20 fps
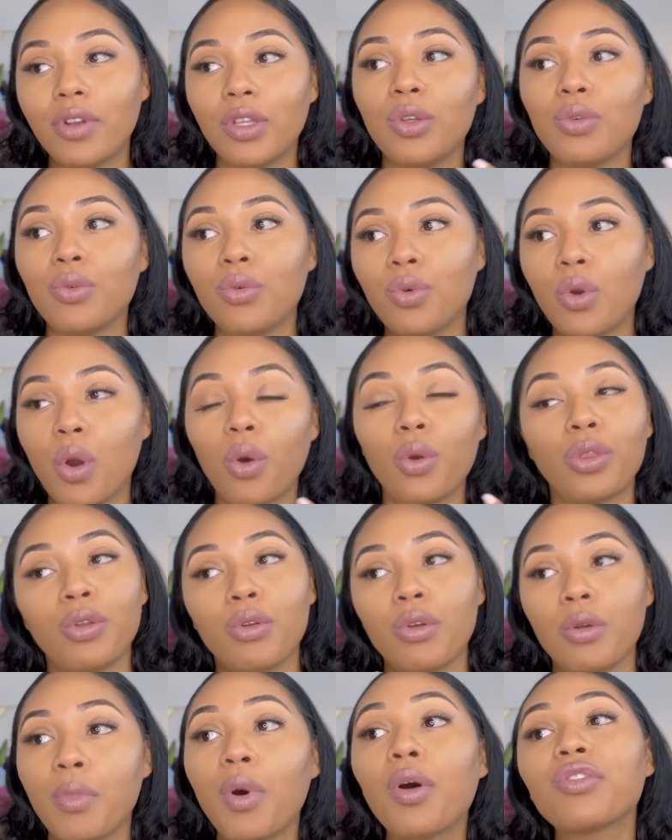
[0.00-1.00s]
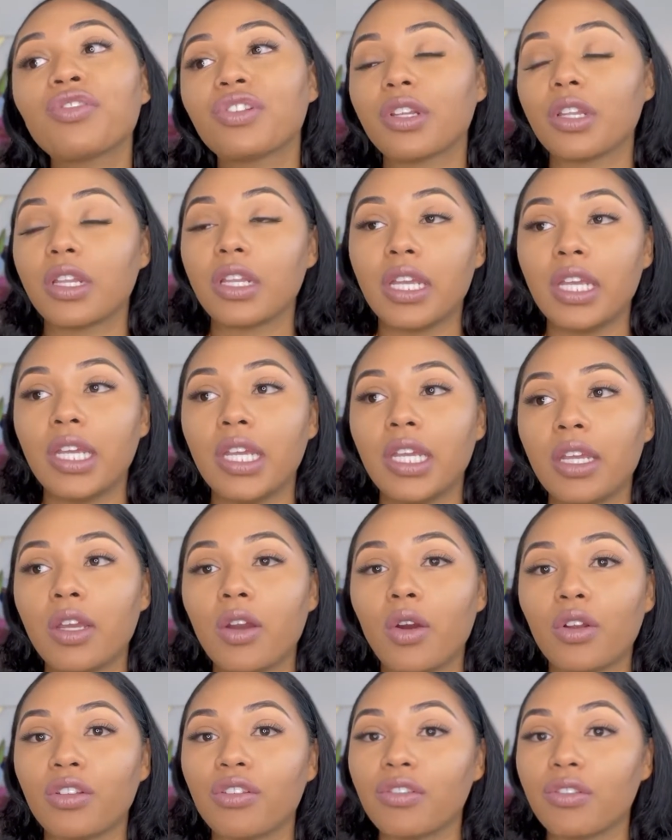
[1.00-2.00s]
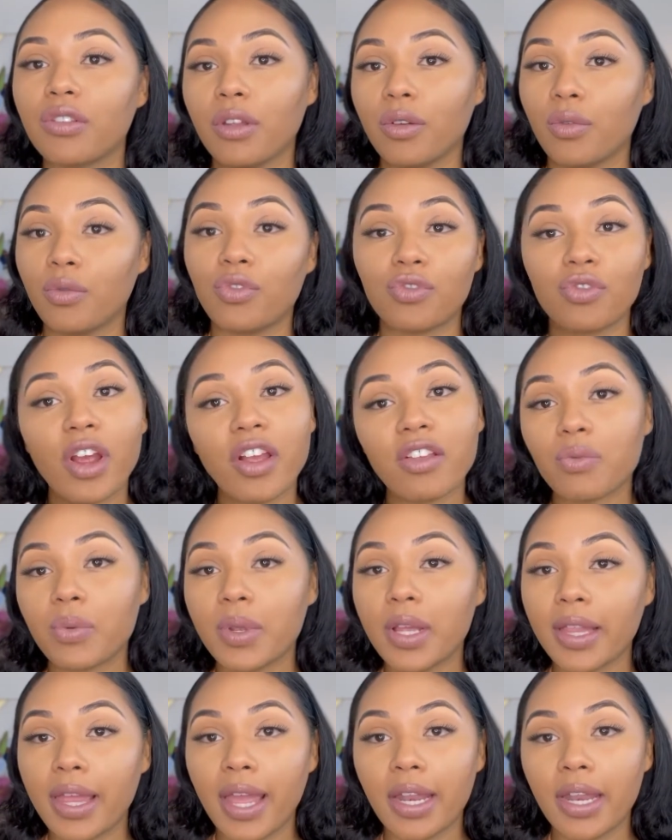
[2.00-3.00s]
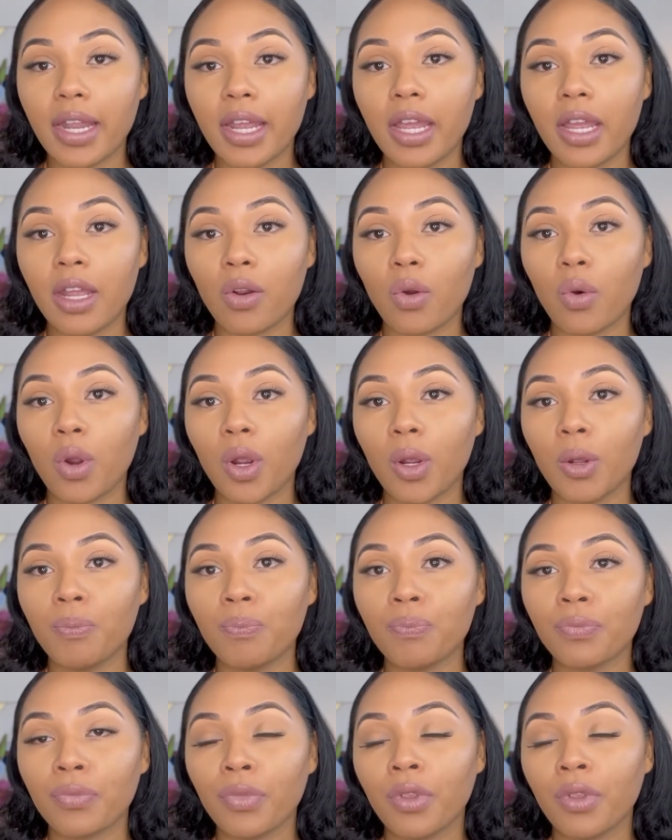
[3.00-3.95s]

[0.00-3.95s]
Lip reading: you go through emotionally or stress related, or